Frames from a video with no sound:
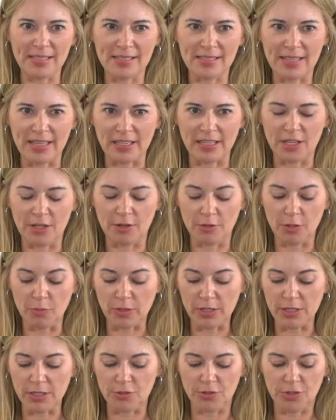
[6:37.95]
Isn't that cute? You
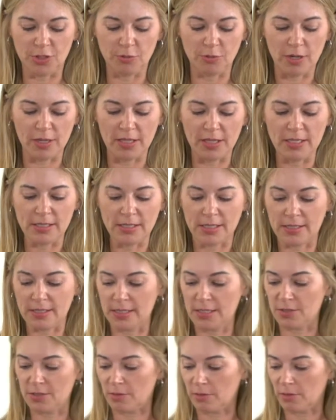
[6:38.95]
want to do two on these because
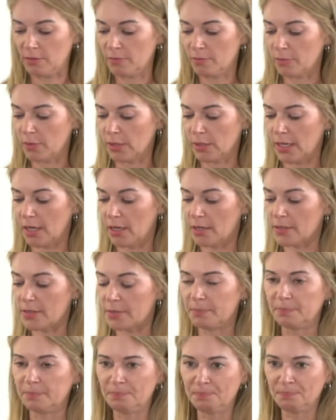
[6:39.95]
these are really awesome.